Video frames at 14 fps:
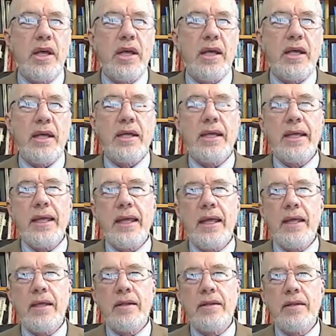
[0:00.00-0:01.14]

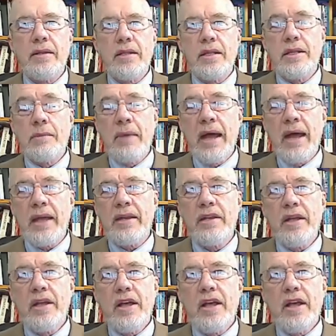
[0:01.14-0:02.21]
and the demand